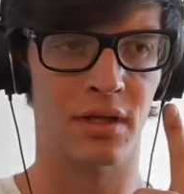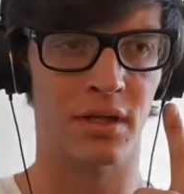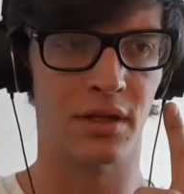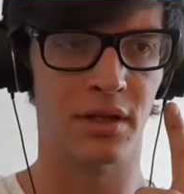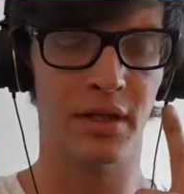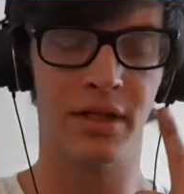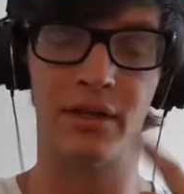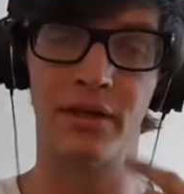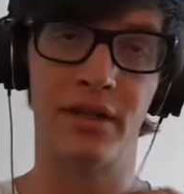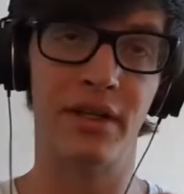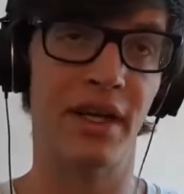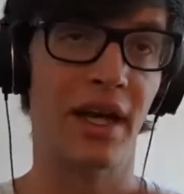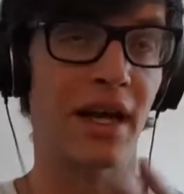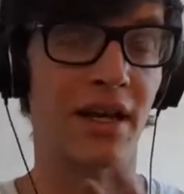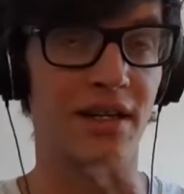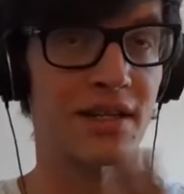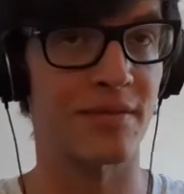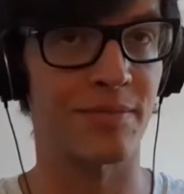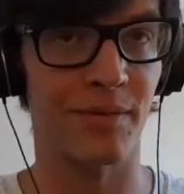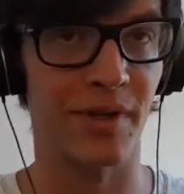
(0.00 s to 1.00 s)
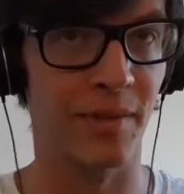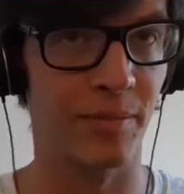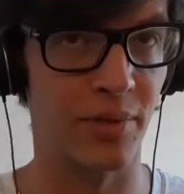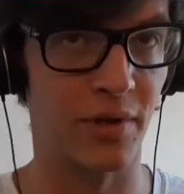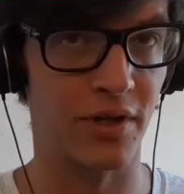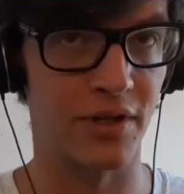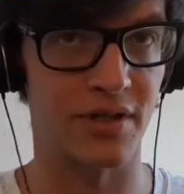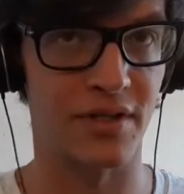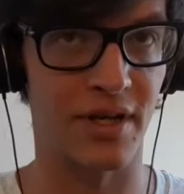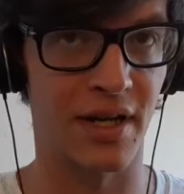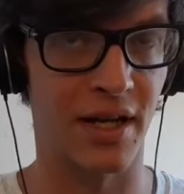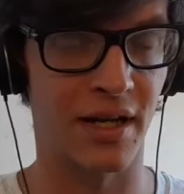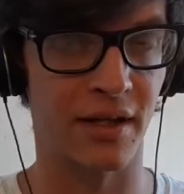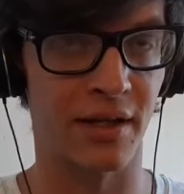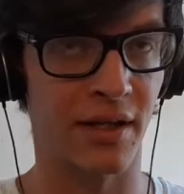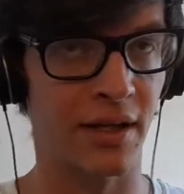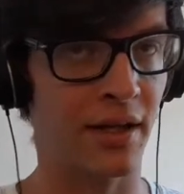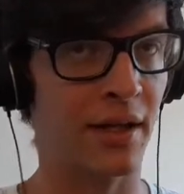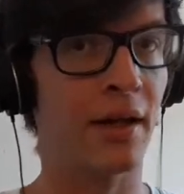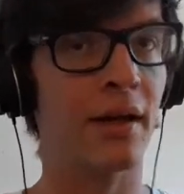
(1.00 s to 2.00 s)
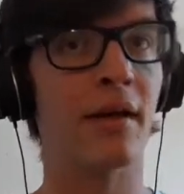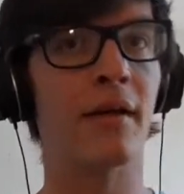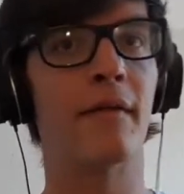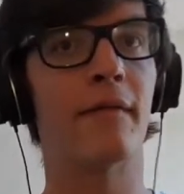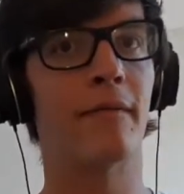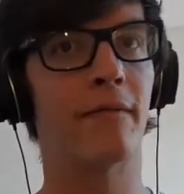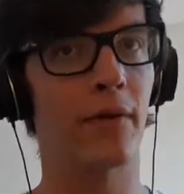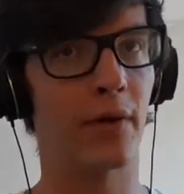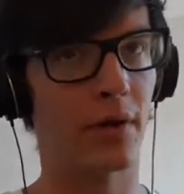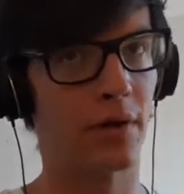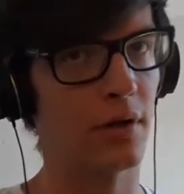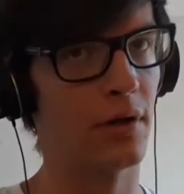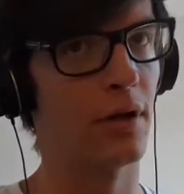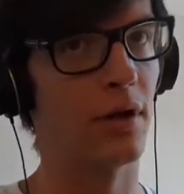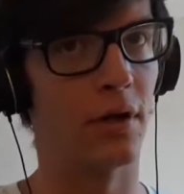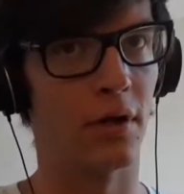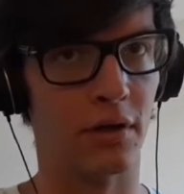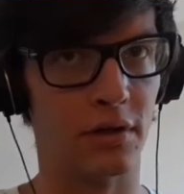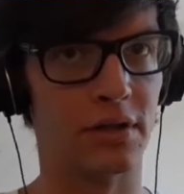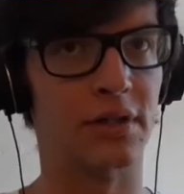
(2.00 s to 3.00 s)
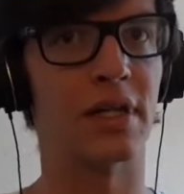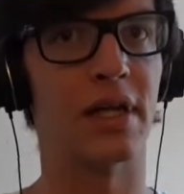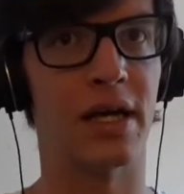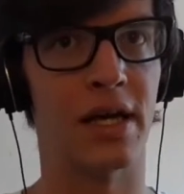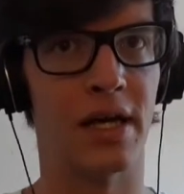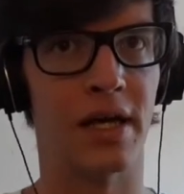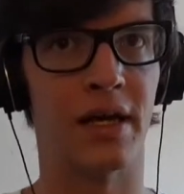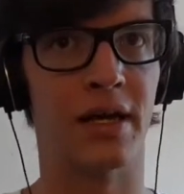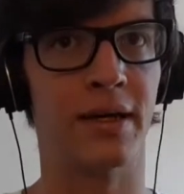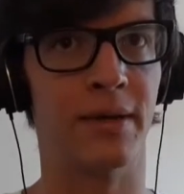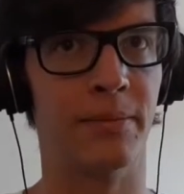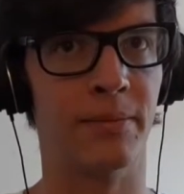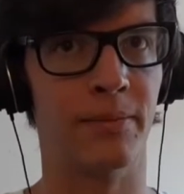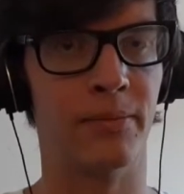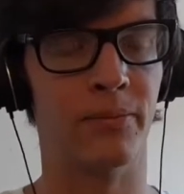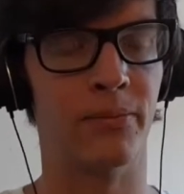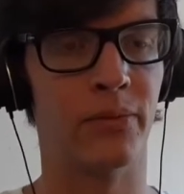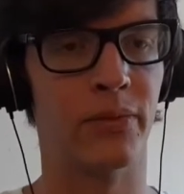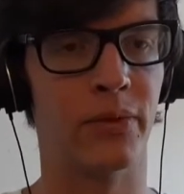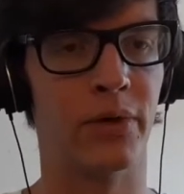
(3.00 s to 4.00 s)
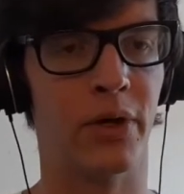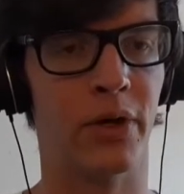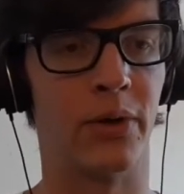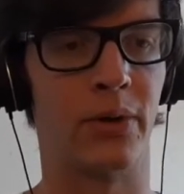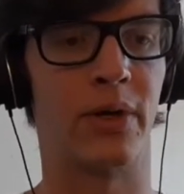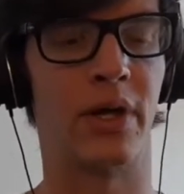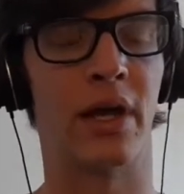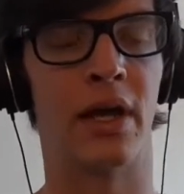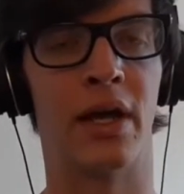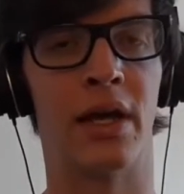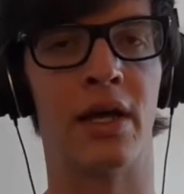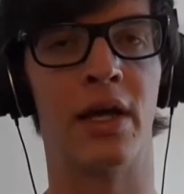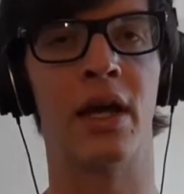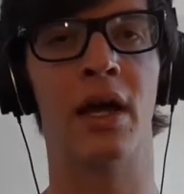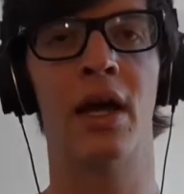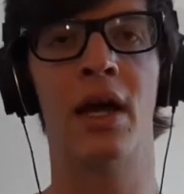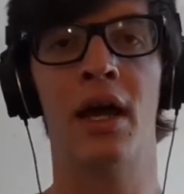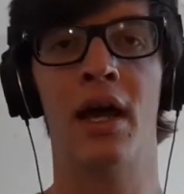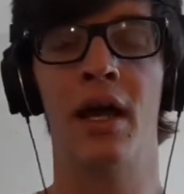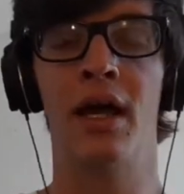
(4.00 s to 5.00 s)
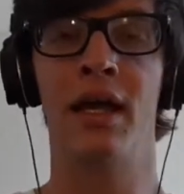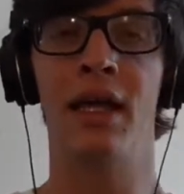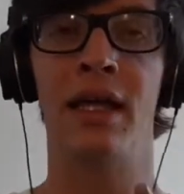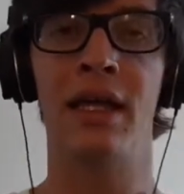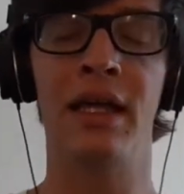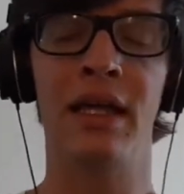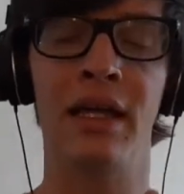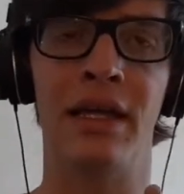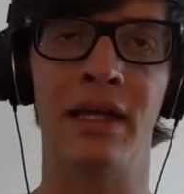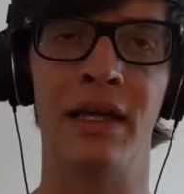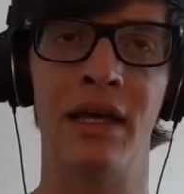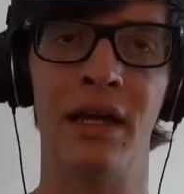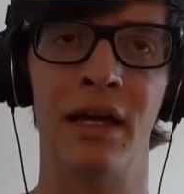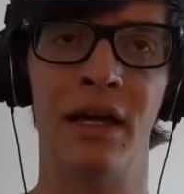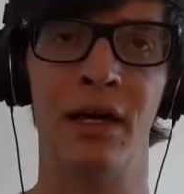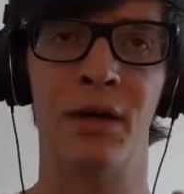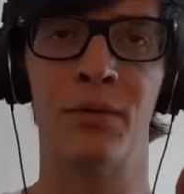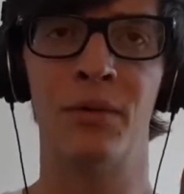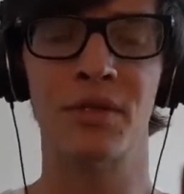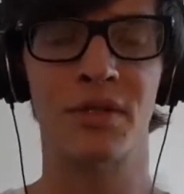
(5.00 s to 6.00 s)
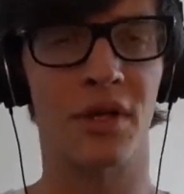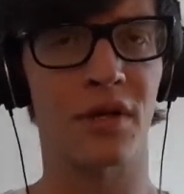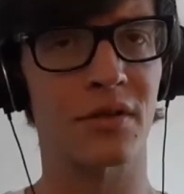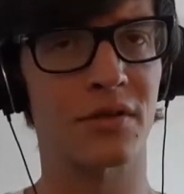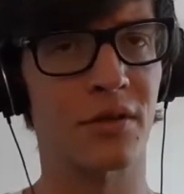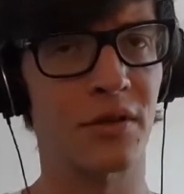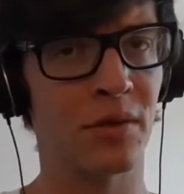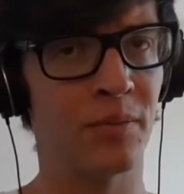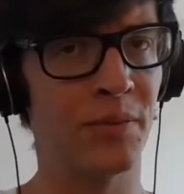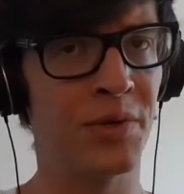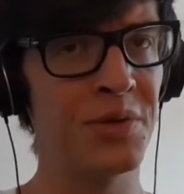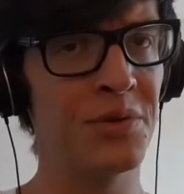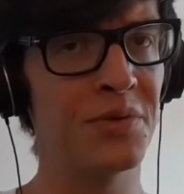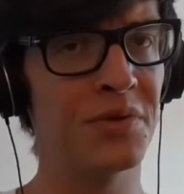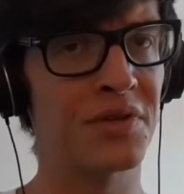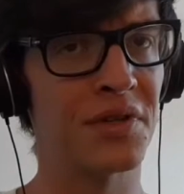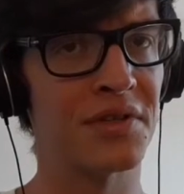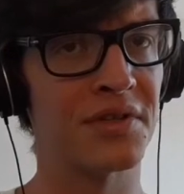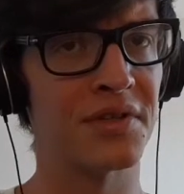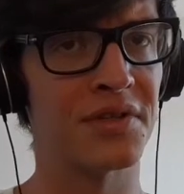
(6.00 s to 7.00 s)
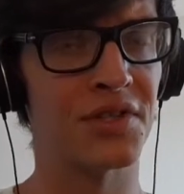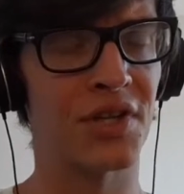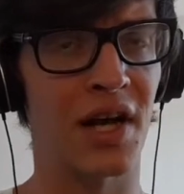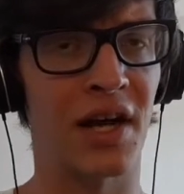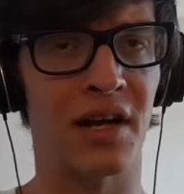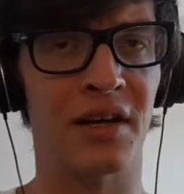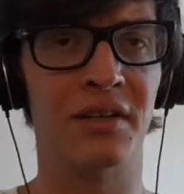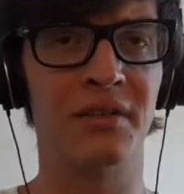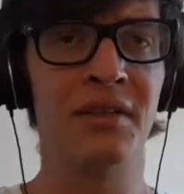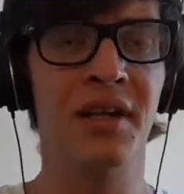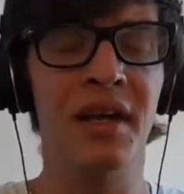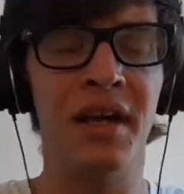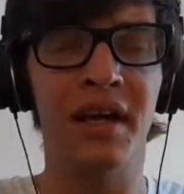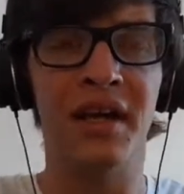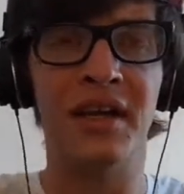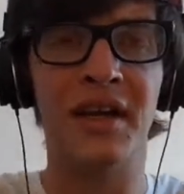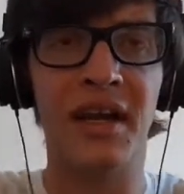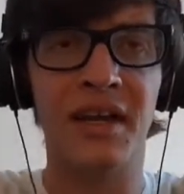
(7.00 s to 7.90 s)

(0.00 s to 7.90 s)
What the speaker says: Literally had a split personality for a long time, okay? He was also abused as a child and